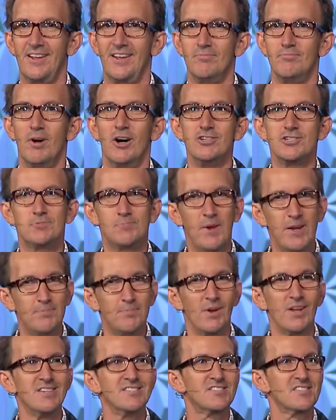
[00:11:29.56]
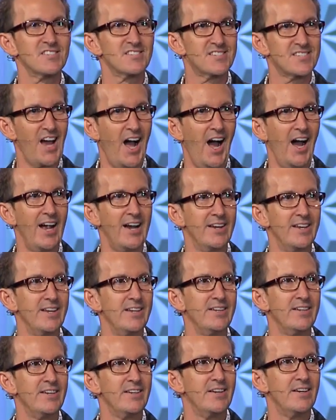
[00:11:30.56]
Most people in
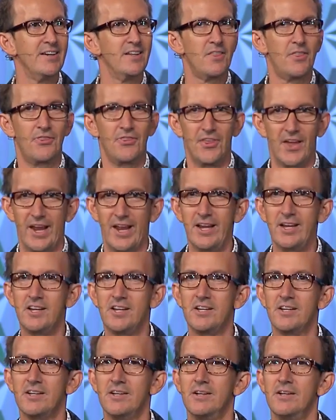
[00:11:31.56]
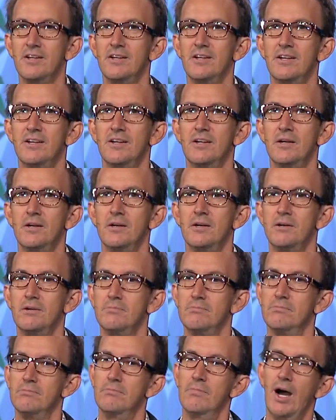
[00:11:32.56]
society think
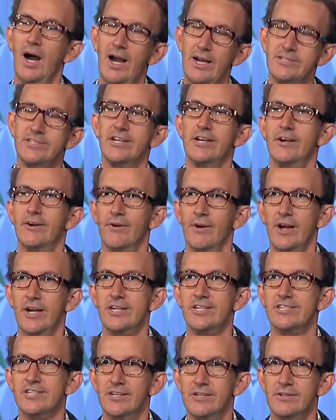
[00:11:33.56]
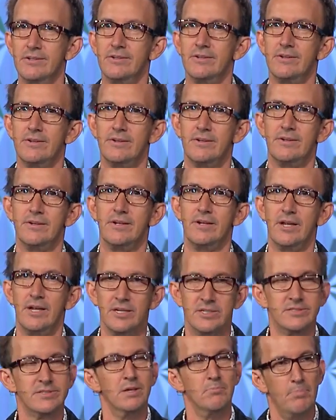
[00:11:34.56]
my generation
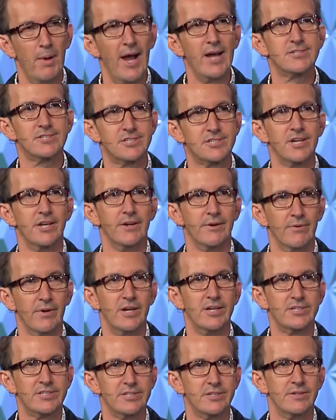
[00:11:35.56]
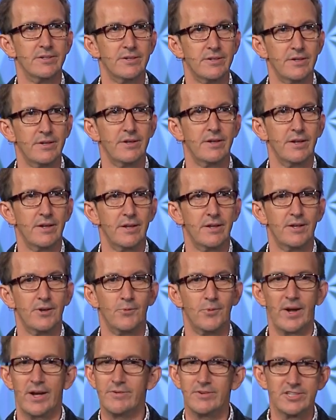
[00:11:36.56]
is the best generation.
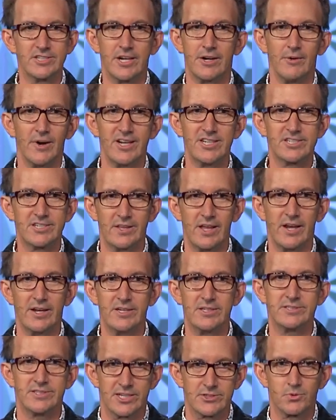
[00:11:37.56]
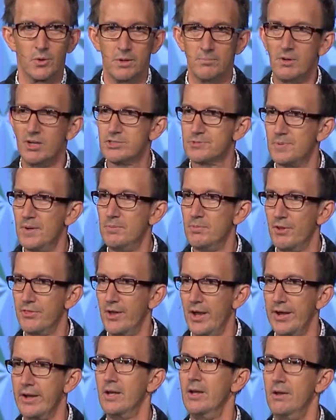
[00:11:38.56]
Whatever generation that is, that's what most people
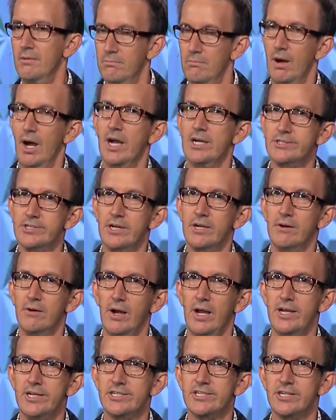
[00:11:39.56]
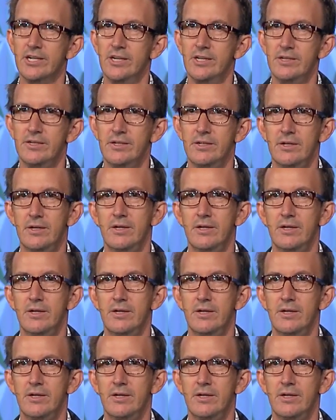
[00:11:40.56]
think. My generation